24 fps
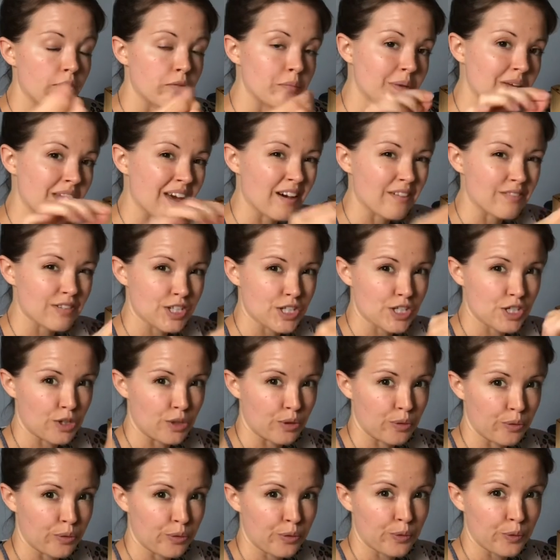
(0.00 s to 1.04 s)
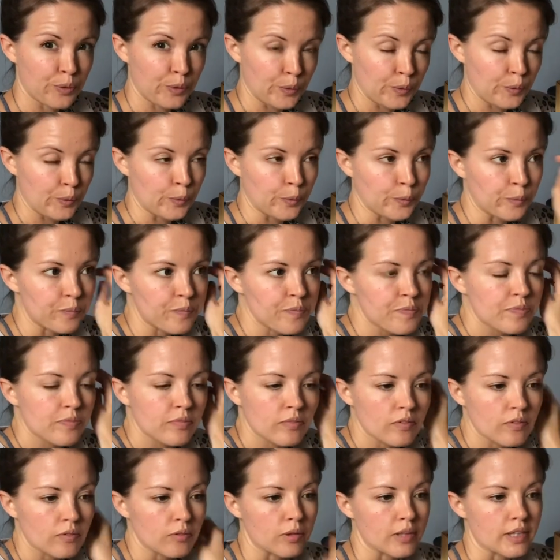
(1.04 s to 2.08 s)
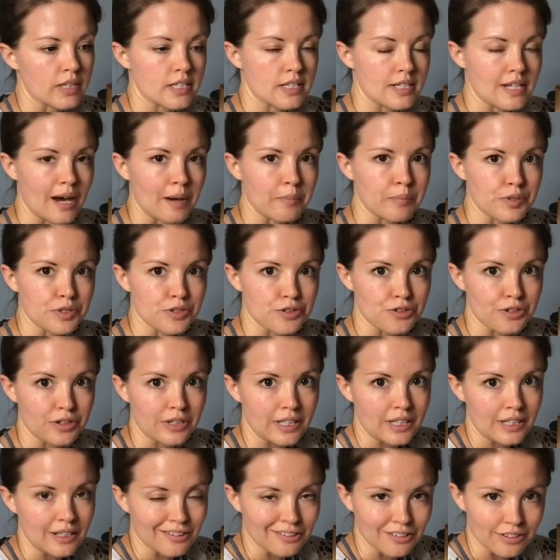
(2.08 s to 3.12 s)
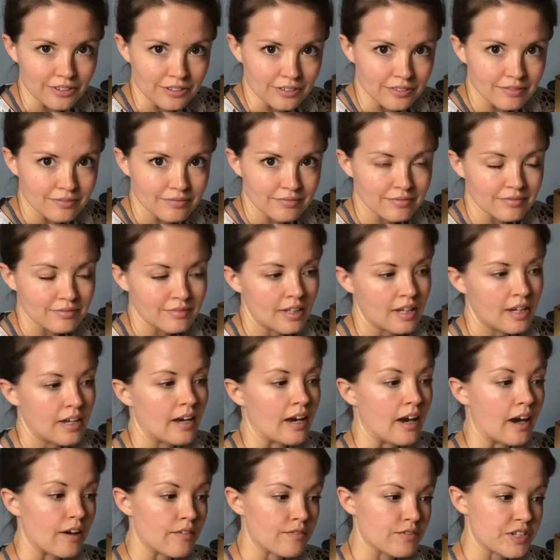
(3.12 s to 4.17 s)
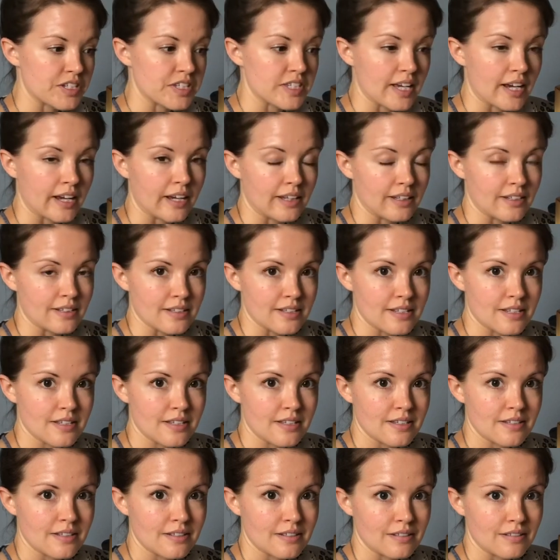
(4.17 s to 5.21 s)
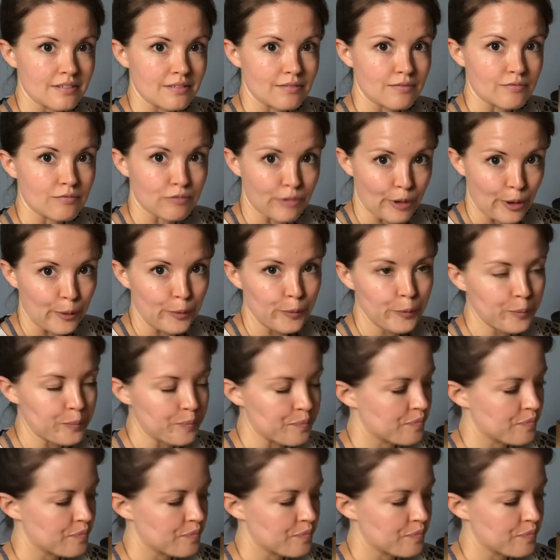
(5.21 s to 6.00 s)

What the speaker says: me having to go through with a tapestry needle every second row.